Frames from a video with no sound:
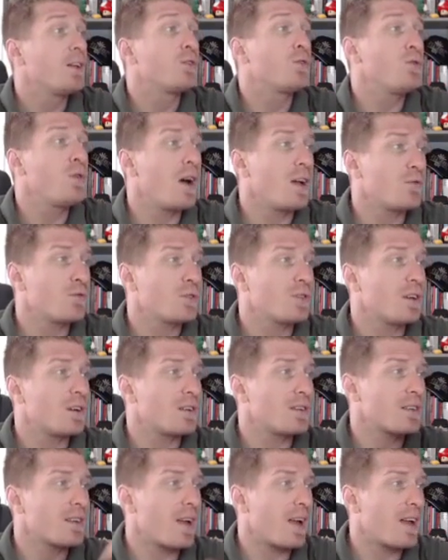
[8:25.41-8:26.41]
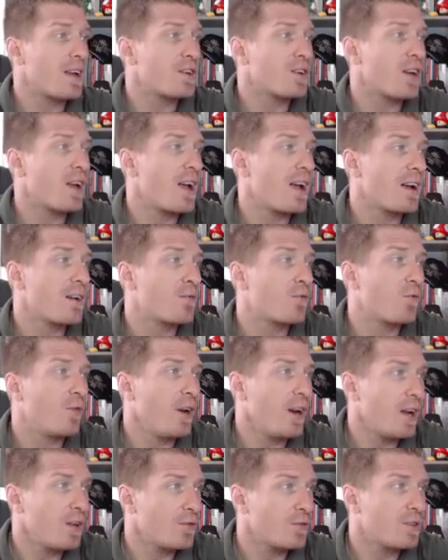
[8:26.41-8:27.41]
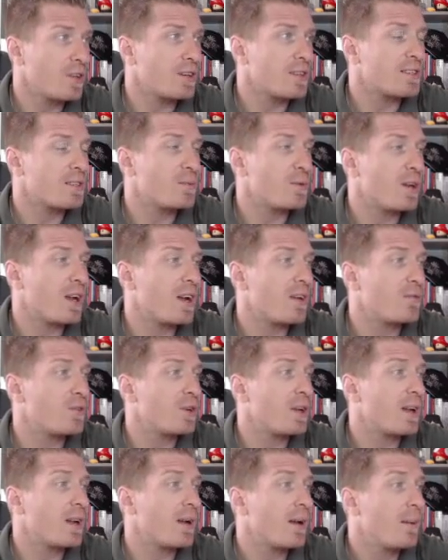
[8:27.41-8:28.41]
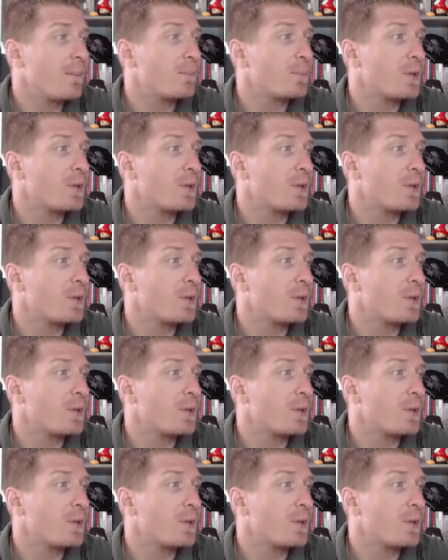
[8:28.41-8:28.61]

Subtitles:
$200 cash hack, $300 CPA every day,